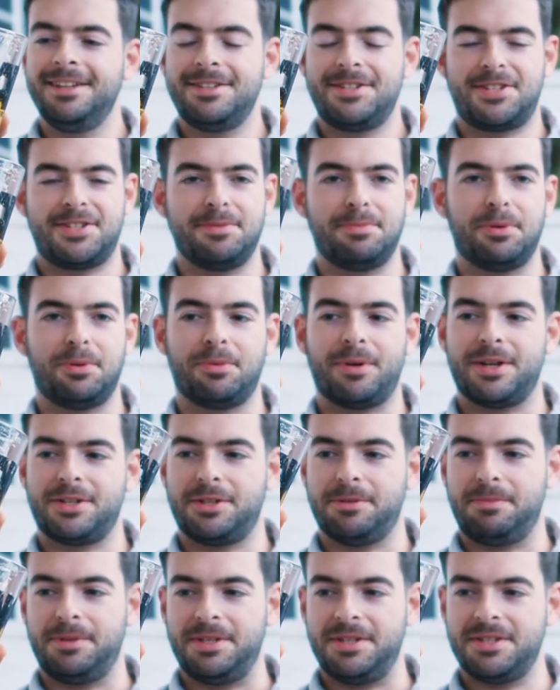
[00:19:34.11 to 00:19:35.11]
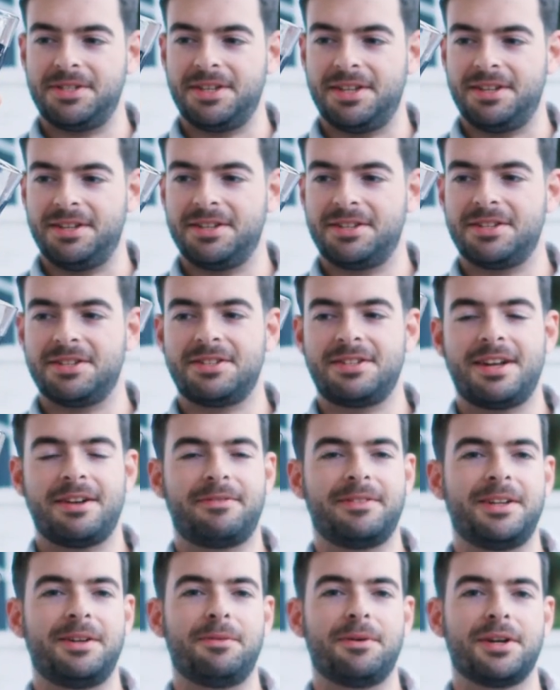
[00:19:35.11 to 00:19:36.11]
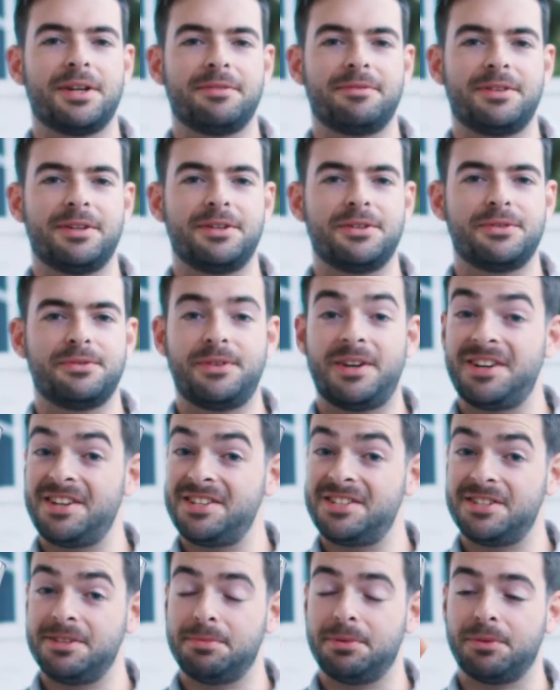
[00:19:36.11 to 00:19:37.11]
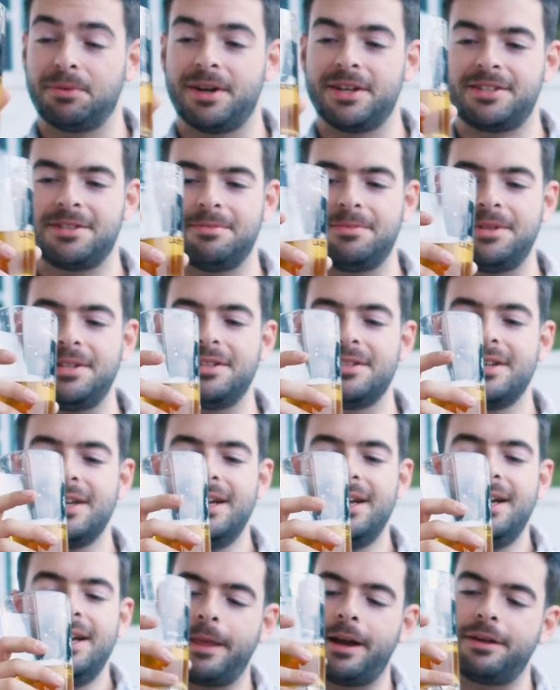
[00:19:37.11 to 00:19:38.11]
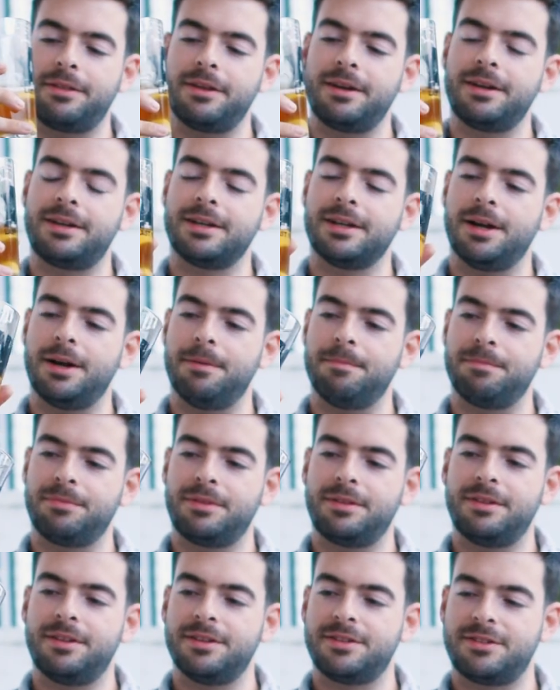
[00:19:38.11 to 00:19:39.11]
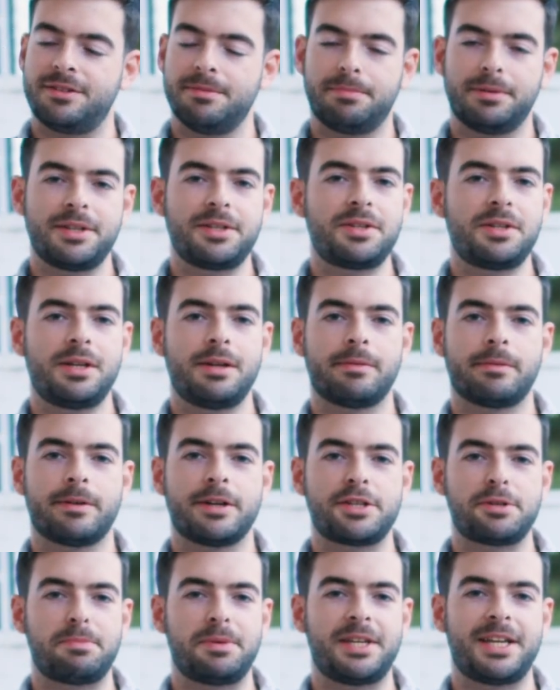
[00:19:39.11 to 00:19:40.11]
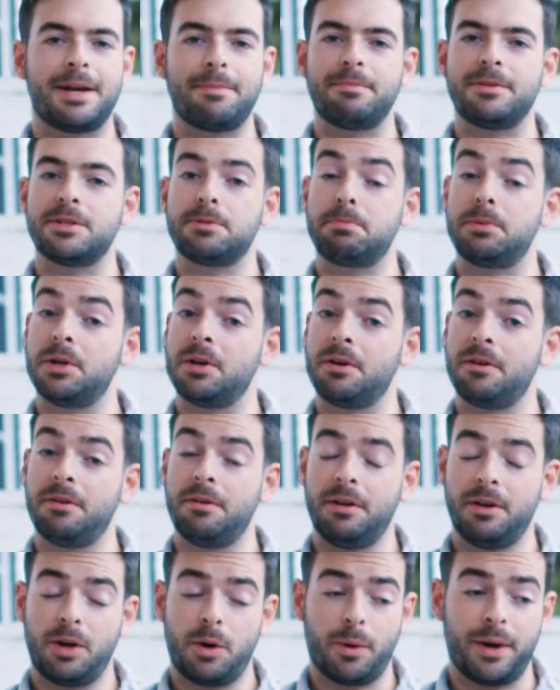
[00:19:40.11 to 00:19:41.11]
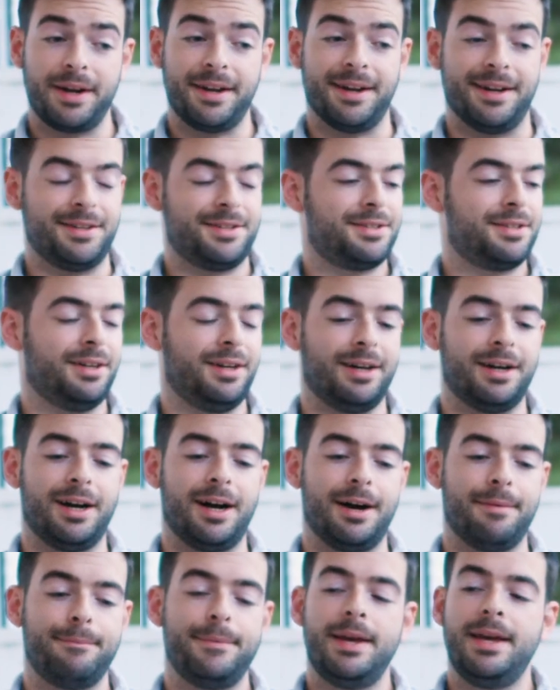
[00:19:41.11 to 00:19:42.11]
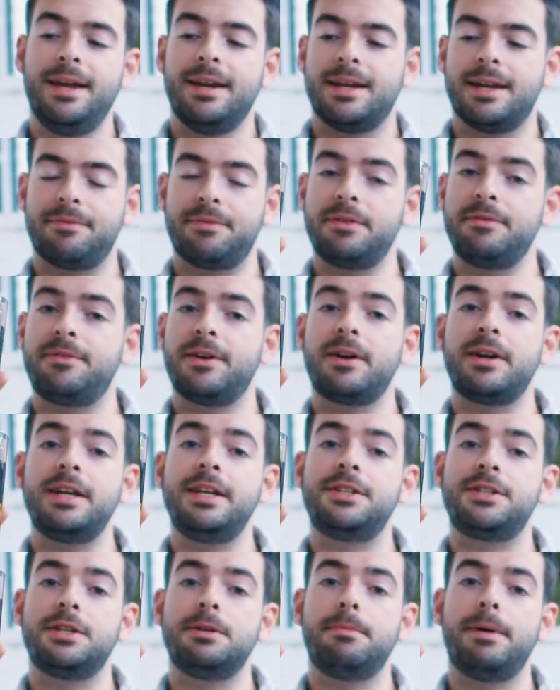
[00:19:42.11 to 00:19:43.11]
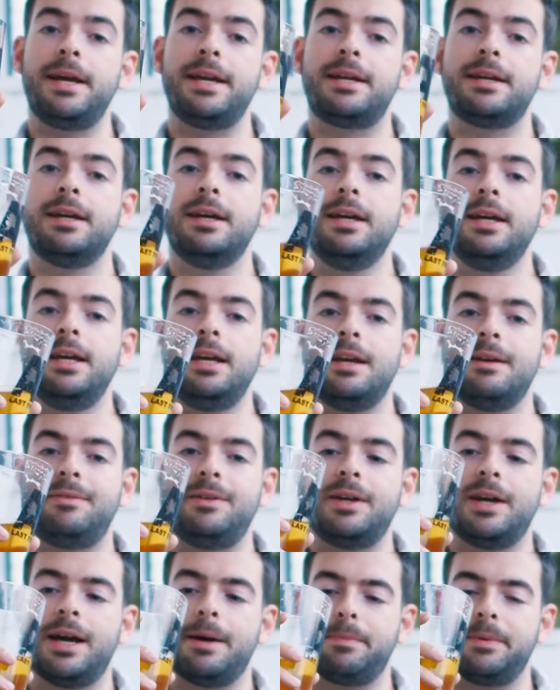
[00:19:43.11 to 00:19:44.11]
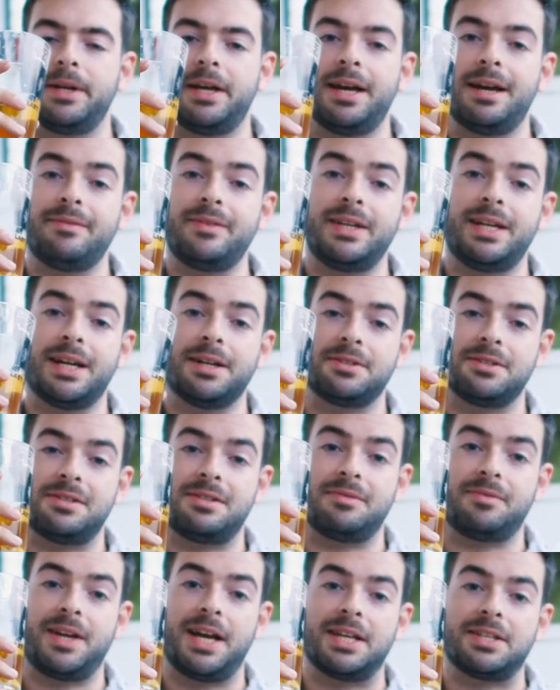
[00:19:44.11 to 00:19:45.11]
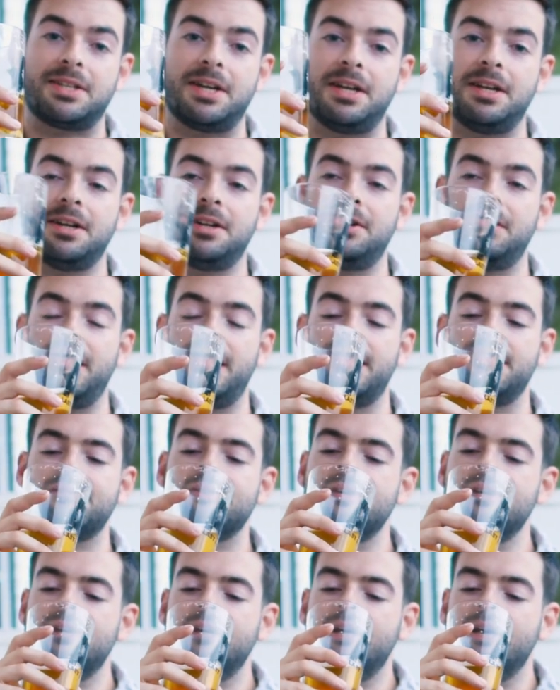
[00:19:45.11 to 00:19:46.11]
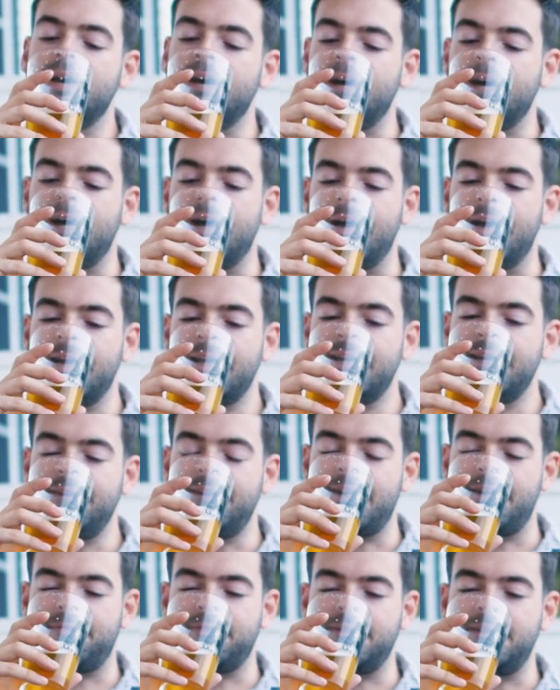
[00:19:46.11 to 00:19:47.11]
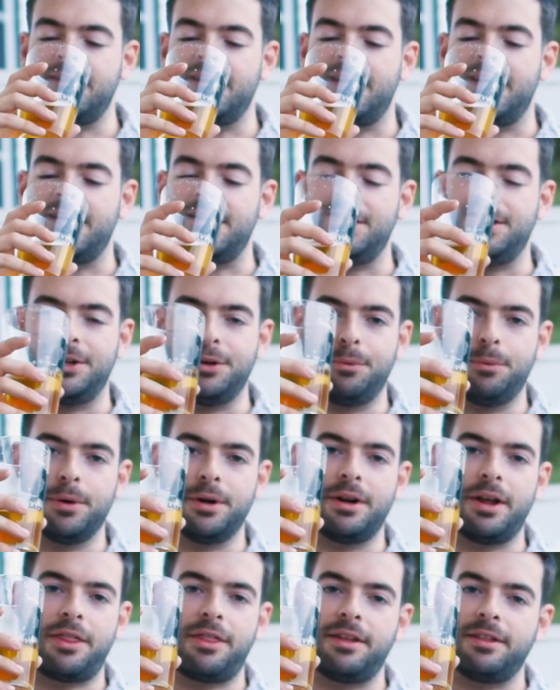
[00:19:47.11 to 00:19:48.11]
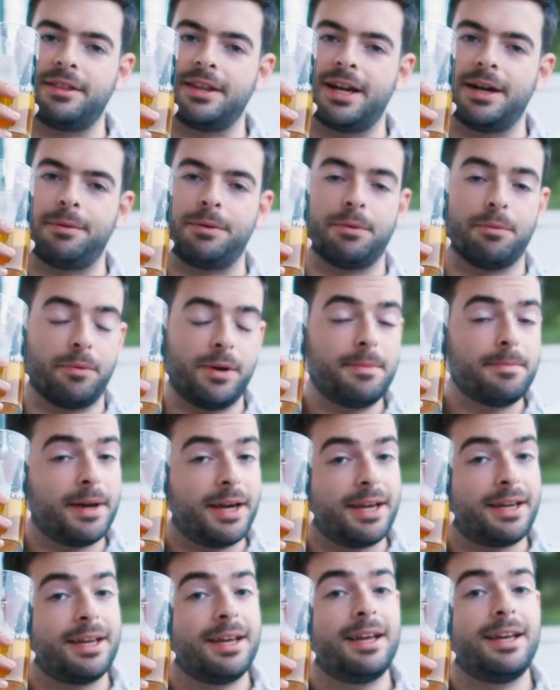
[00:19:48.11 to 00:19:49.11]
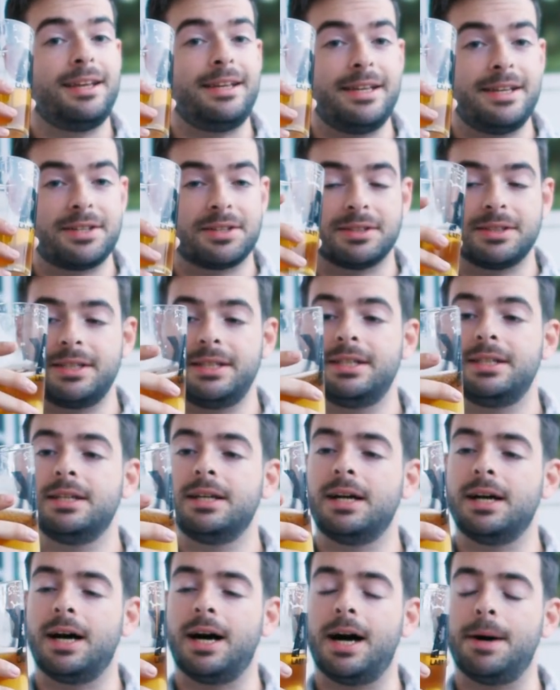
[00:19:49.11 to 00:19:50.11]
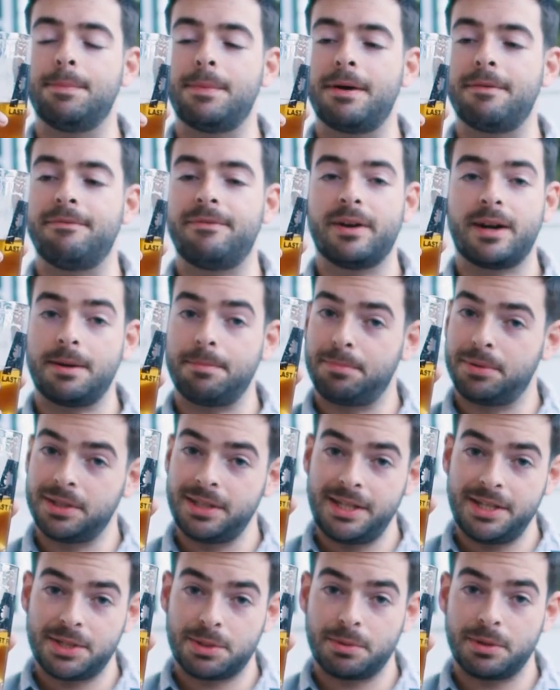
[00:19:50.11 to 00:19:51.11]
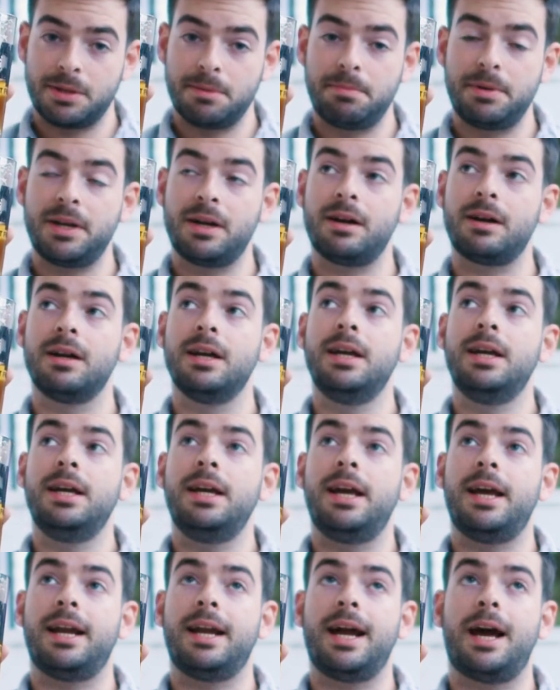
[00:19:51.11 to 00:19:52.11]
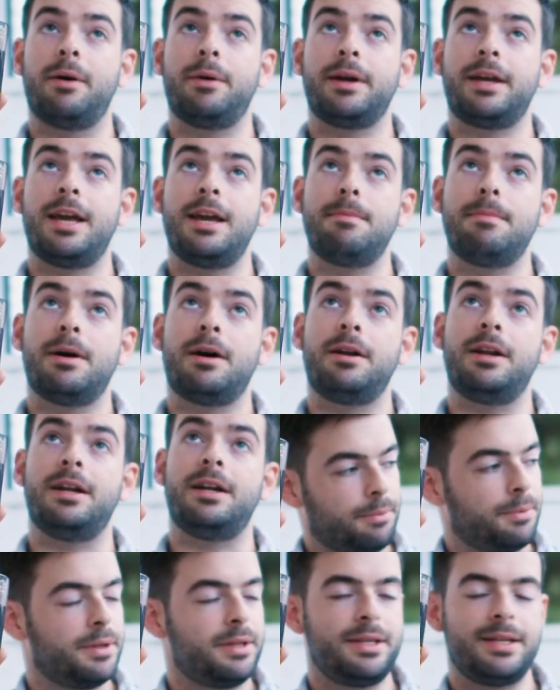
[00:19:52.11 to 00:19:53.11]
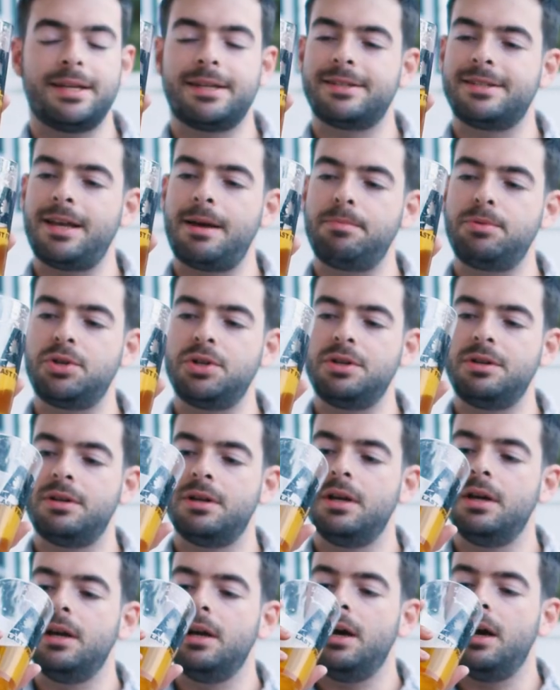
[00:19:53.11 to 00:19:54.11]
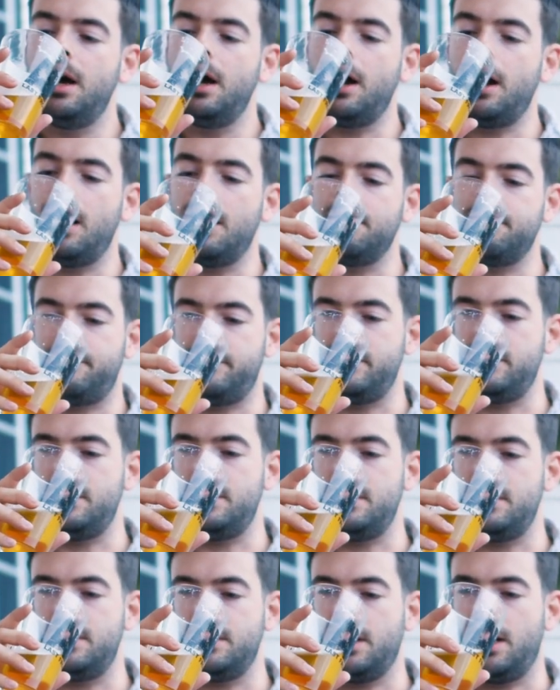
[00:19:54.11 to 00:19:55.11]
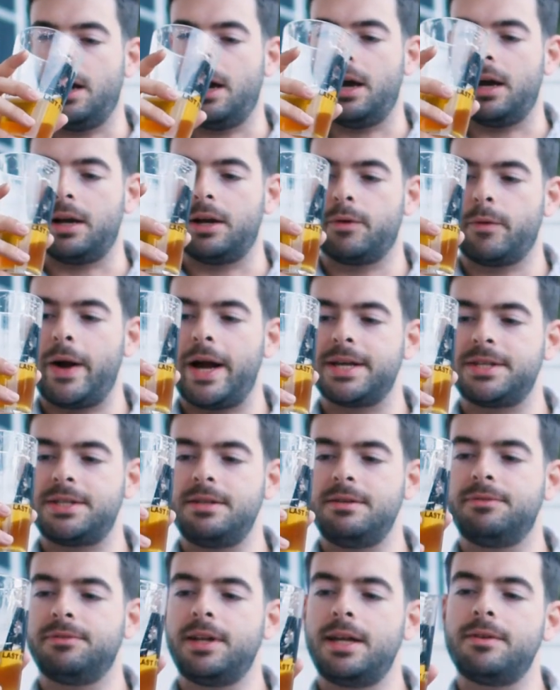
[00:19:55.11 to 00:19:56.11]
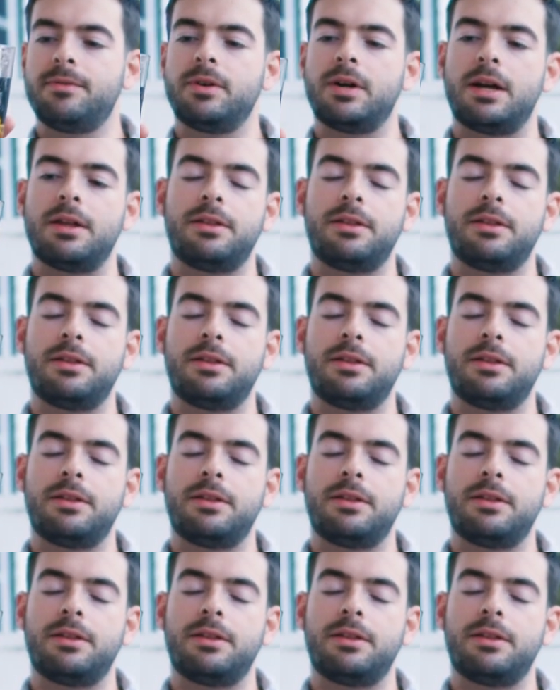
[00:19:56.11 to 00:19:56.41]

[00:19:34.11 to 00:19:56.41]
simple recipes and this is definitely one of those very simple recipes i think um, the simplicity of the recipe kept this beer quite nice um, definitely very easy to make if you happen to have eight ounces of cascade on your hands uh, definitely a good one i think that i would remake easily um, i'm very pleased with the beer and how it came out uh, with the exception of the uh, grassy flavor.